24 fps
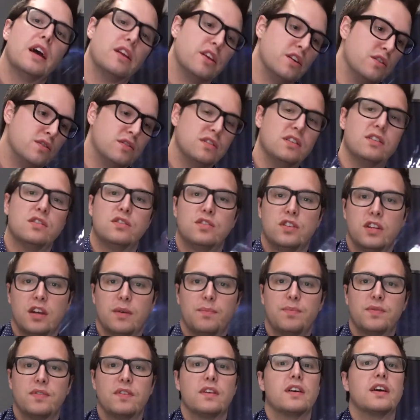and used these
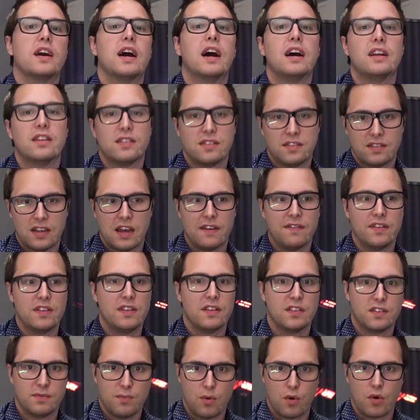tips and got 7
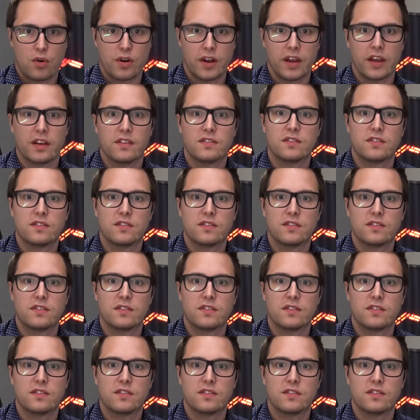this morning.